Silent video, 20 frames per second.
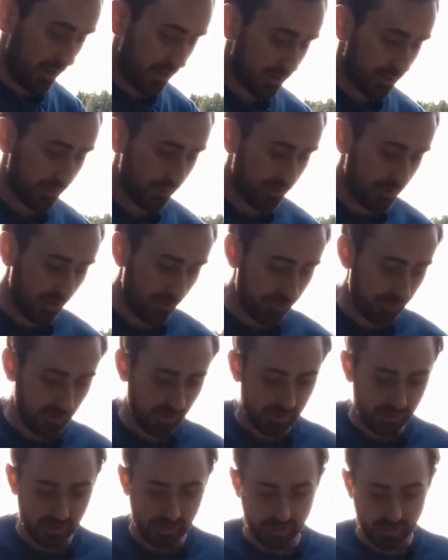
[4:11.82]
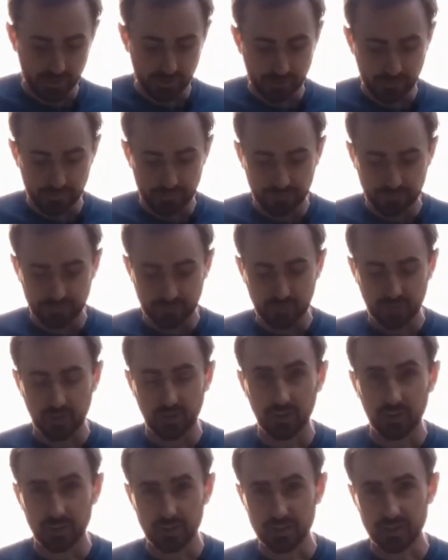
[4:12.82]
So something like
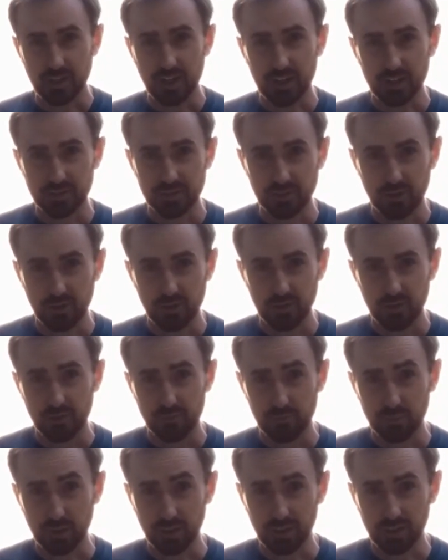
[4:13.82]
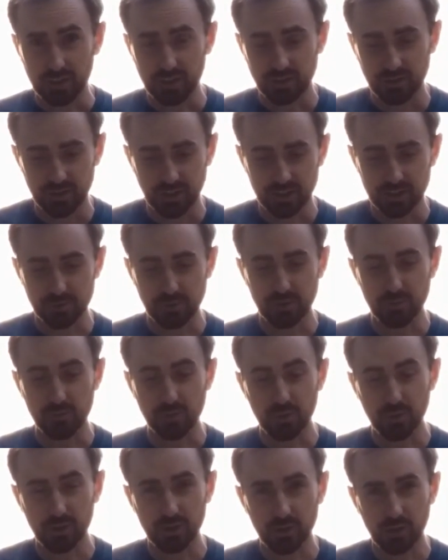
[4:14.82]
this hacksaw blade that's been
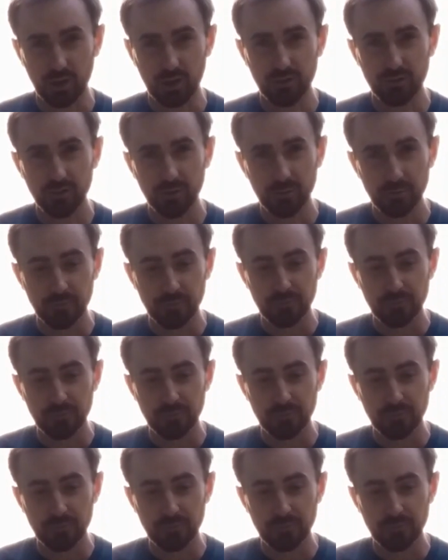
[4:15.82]
broken off,